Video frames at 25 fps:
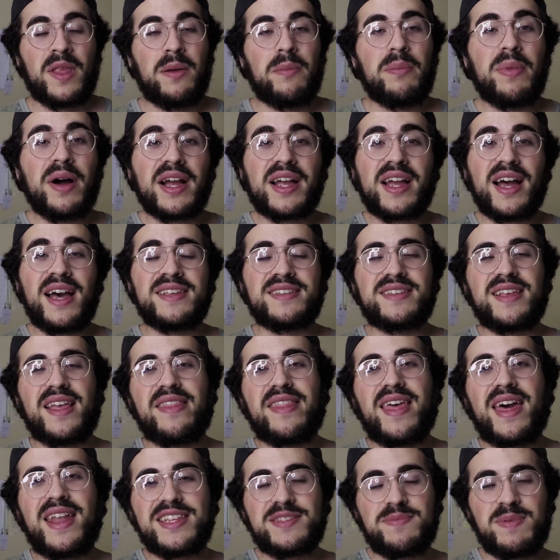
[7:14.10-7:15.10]
But guys,
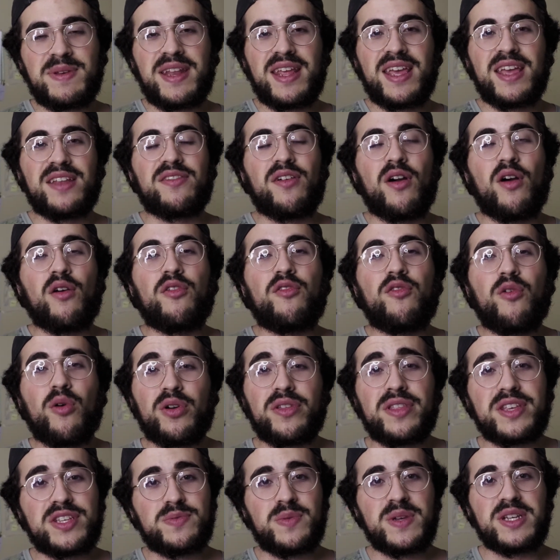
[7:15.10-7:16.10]
that has been it for
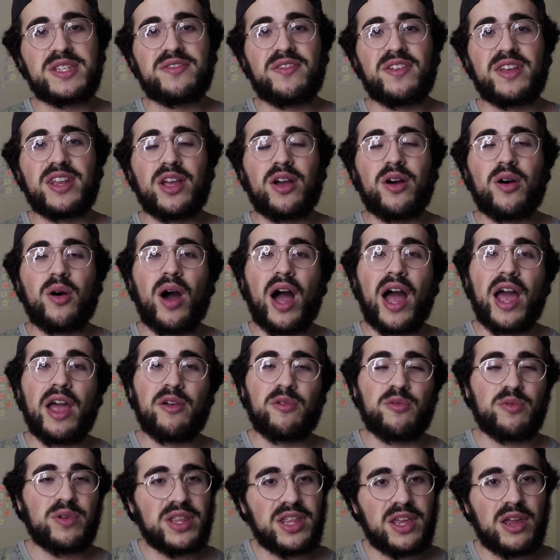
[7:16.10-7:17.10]
this week's video. I
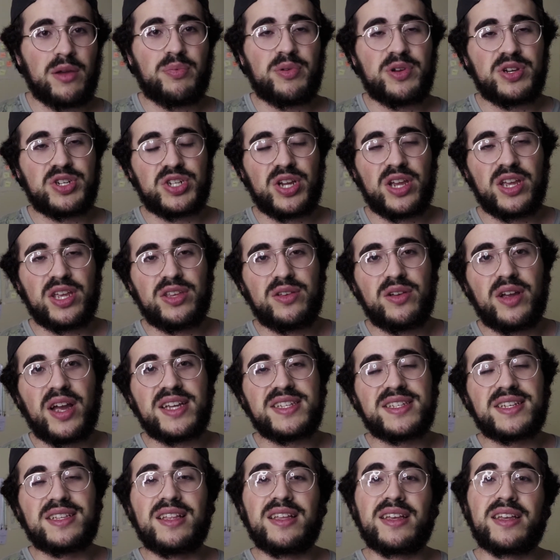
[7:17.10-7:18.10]
really appreciate you
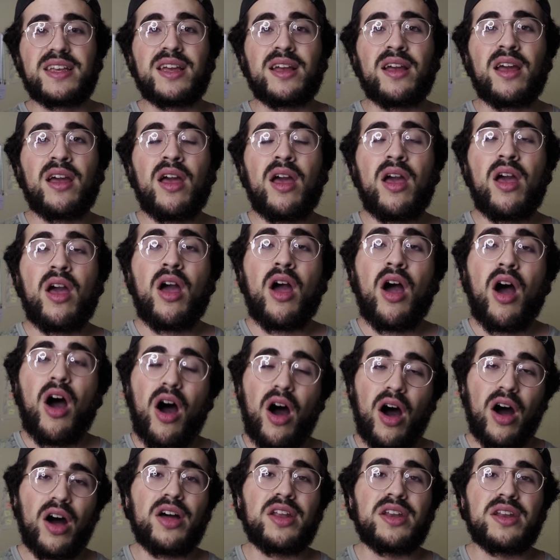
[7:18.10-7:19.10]
guys clicking
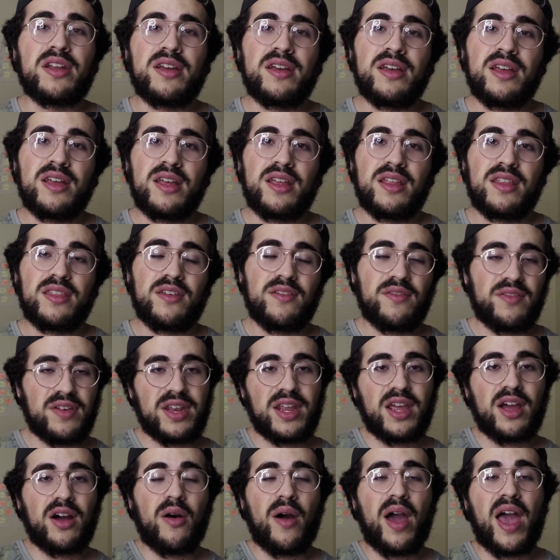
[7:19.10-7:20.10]
on the
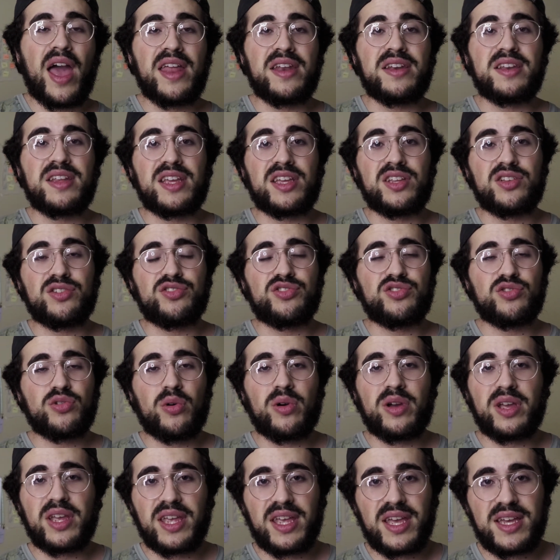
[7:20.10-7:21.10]
video and
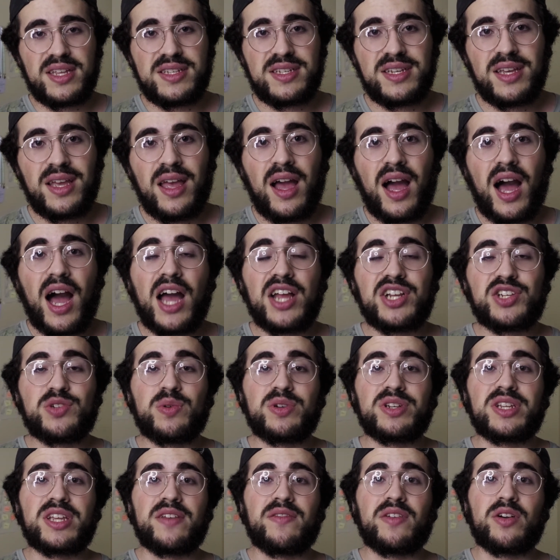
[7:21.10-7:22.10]
enjoying it. I just
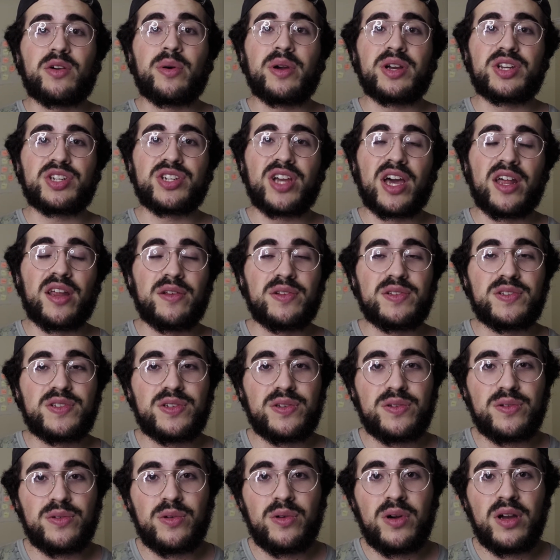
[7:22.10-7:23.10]
want to give a quick shout out
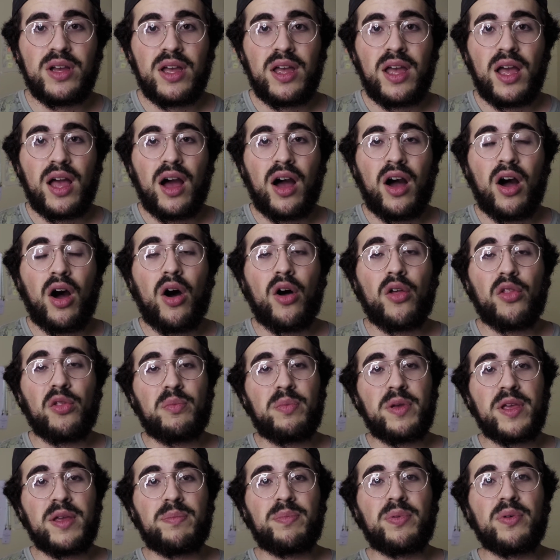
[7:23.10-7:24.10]
to all the
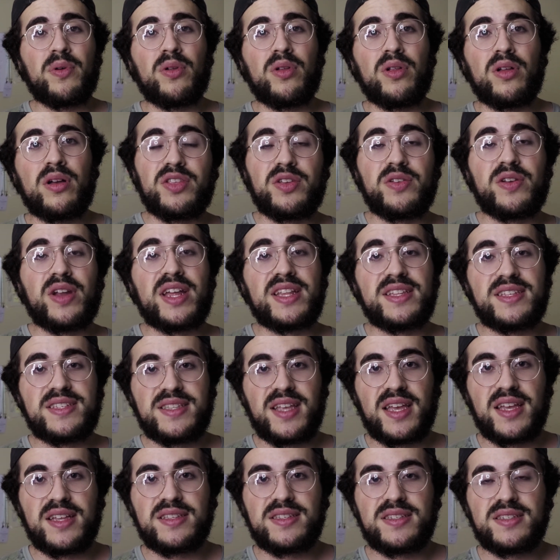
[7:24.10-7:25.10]
people in the United
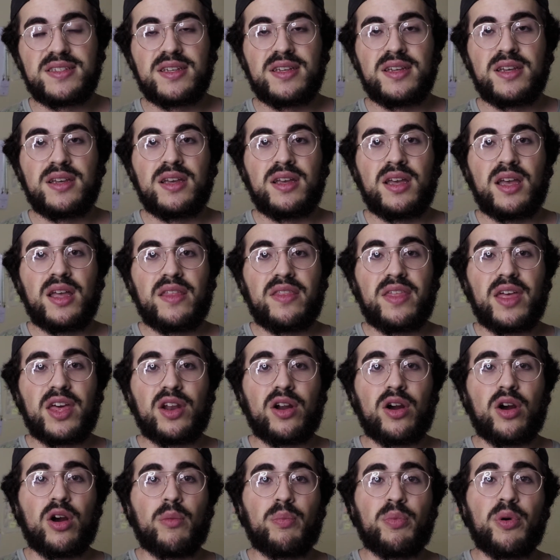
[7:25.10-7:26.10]
States that
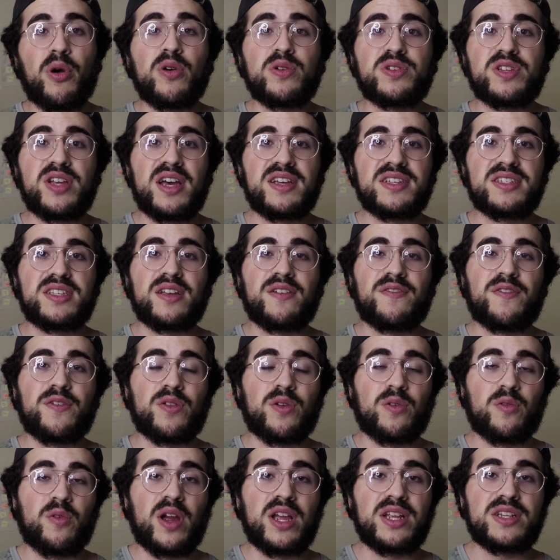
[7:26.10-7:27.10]
are protesting for the
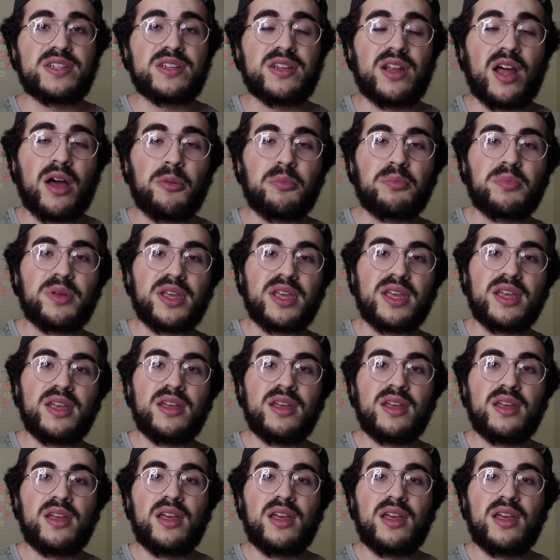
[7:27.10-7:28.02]
right to not be